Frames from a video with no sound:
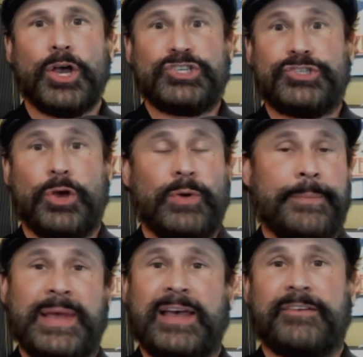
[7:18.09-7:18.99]
So it
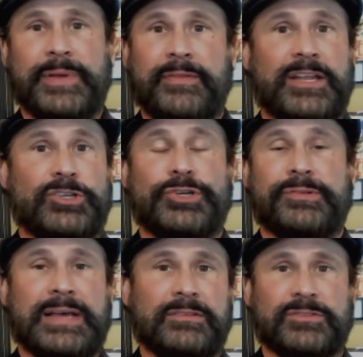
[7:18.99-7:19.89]
may have been that
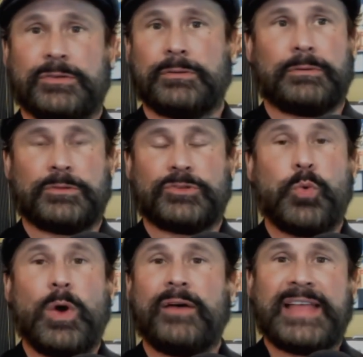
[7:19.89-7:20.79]

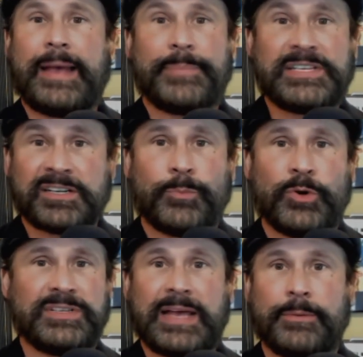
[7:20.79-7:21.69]
2012 at that particular
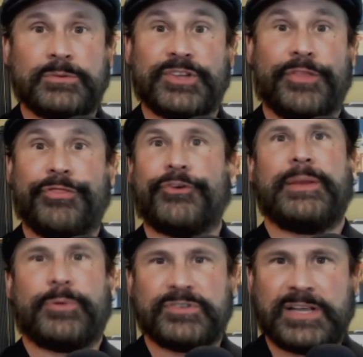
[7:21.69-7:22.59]
point in time, it was a
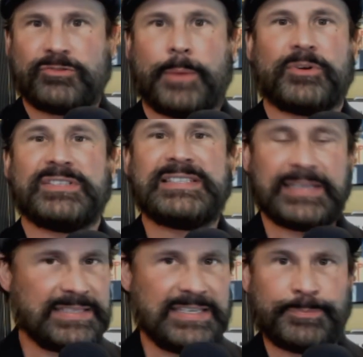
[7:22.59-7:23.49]
30% drop or a
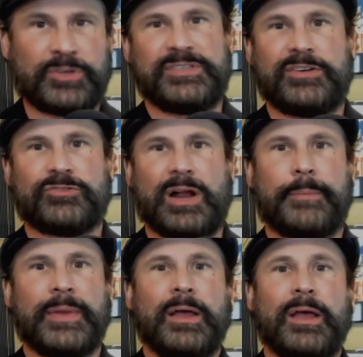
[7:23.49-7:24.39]
60% drop.